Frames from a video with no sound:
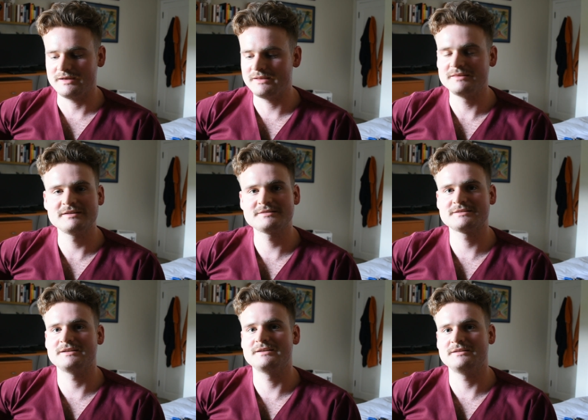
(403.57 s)
and this
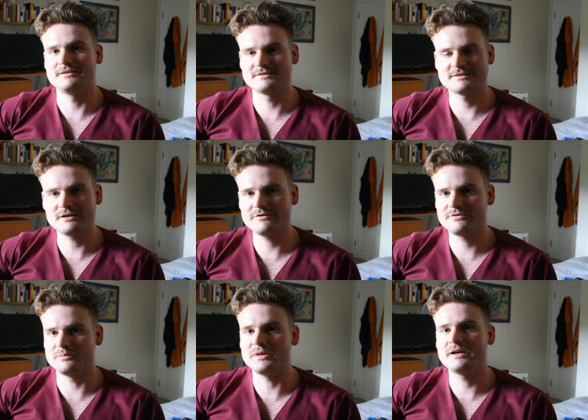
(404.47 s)
in itself
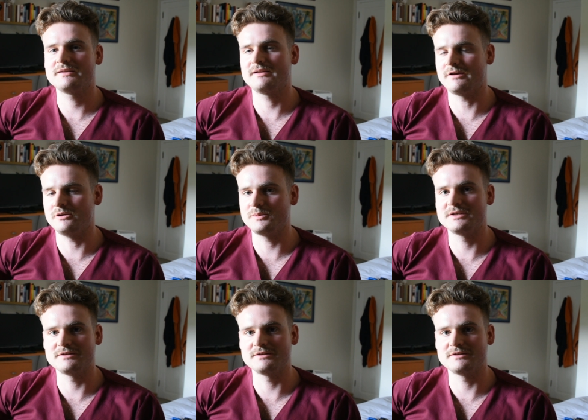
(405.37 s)
might help